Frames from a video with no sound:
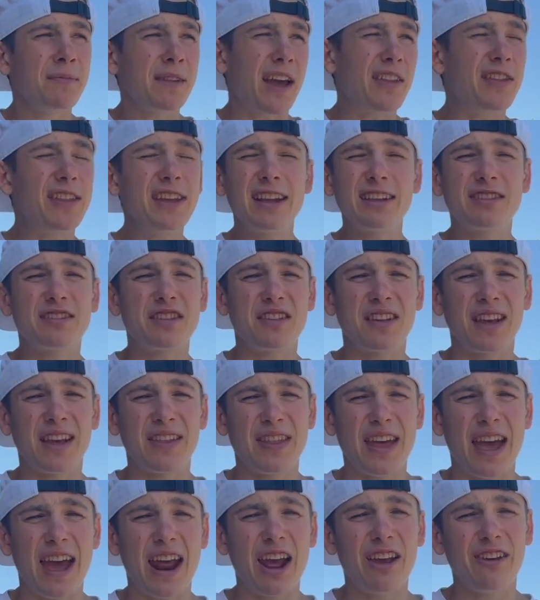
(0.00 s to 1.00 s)
I think it's something
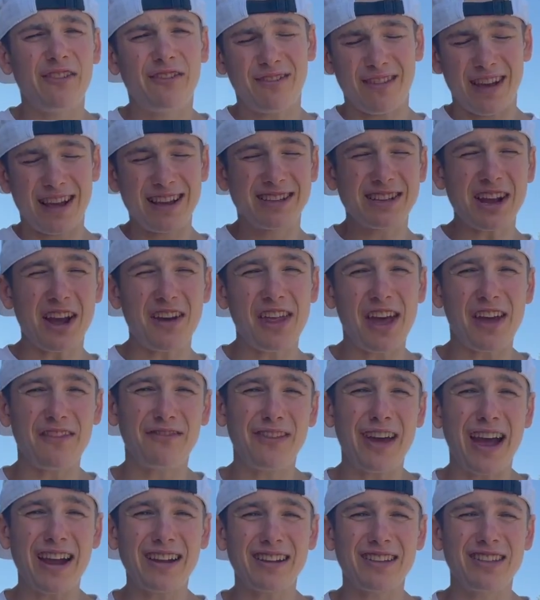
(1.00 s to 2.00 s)
like that. I saw that
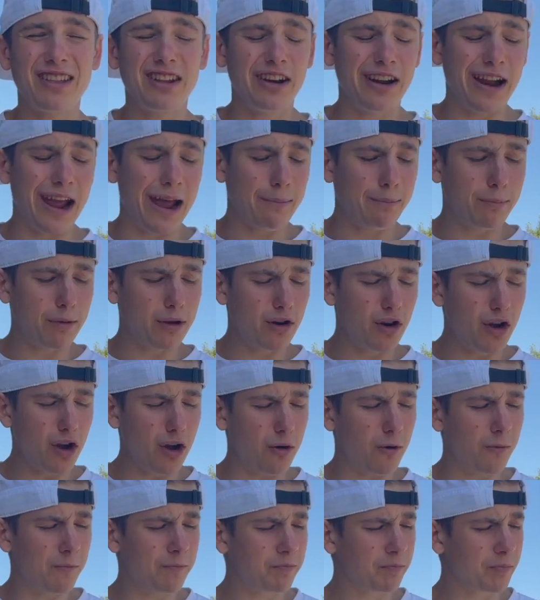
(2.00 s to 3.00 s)
fact on the net, but
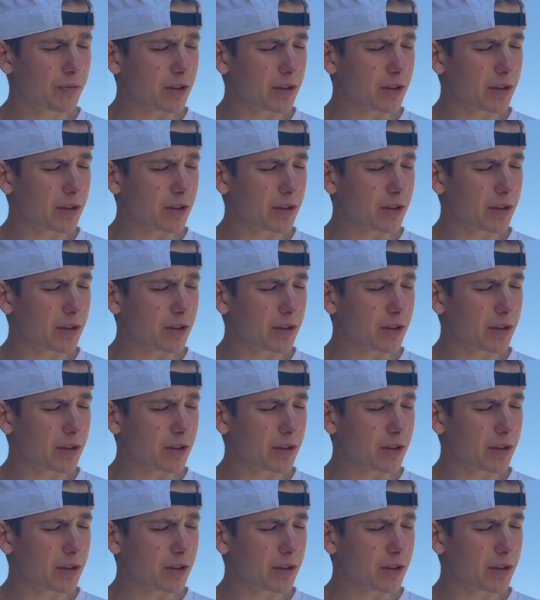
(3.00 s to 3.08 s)
no,